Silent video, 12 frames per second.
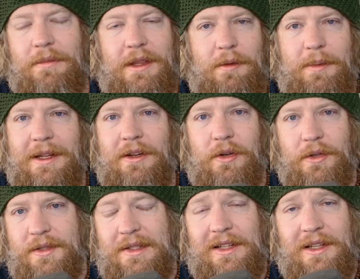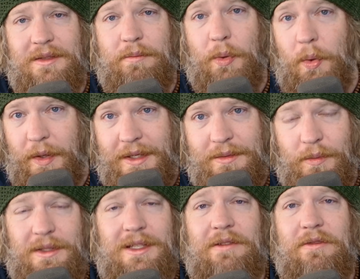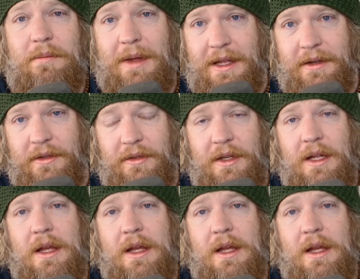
there being girls in the Lost Boys wouldn't even matter.